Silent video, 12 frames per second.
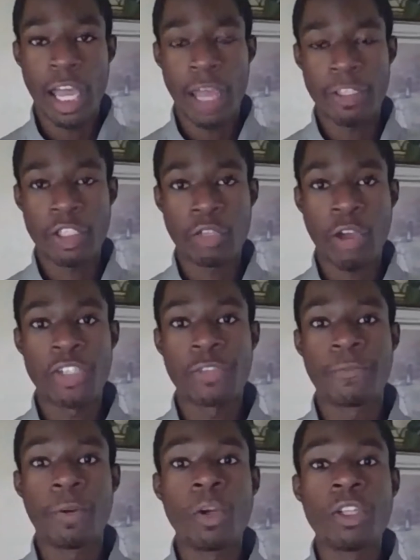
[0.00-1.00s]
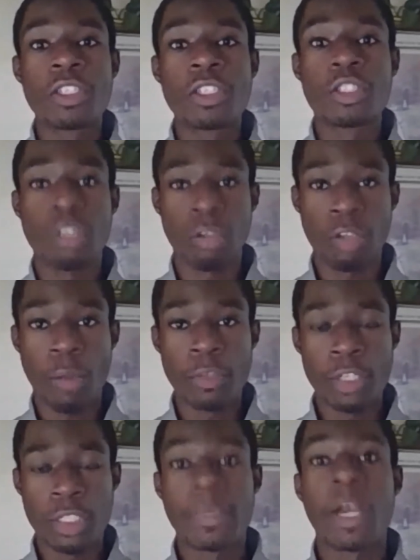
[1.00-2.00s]
a scratchy voice, so y'all
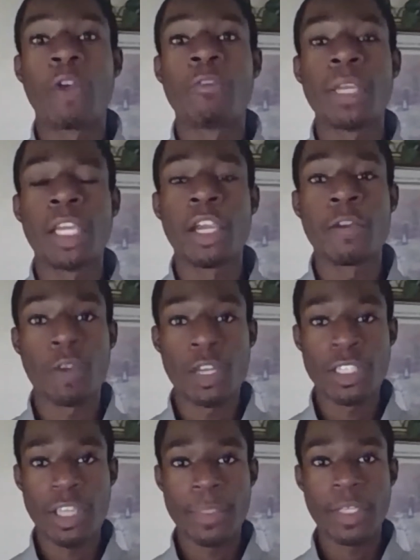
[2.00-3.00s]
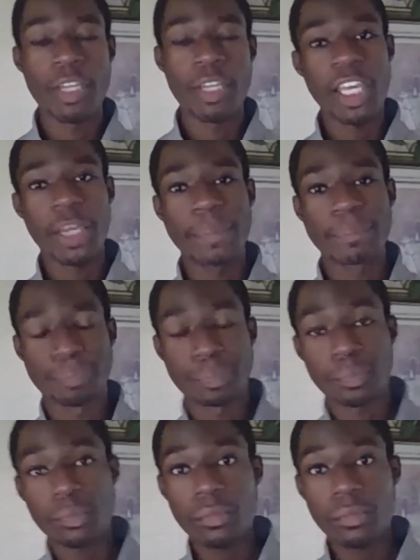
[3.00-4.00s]
just bear with me here for this episode again.
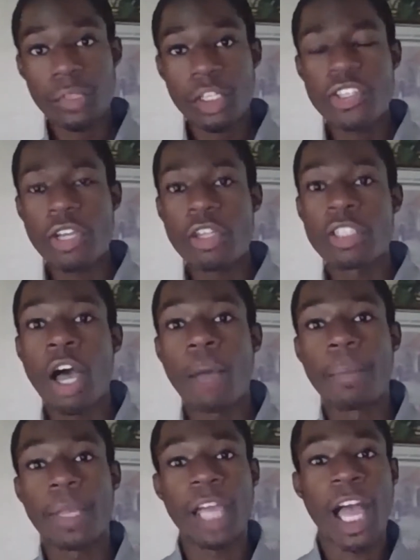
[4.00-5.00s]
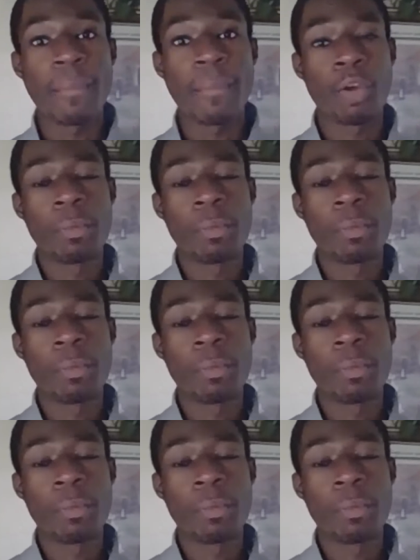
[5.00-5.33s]
So the topic I'm going to be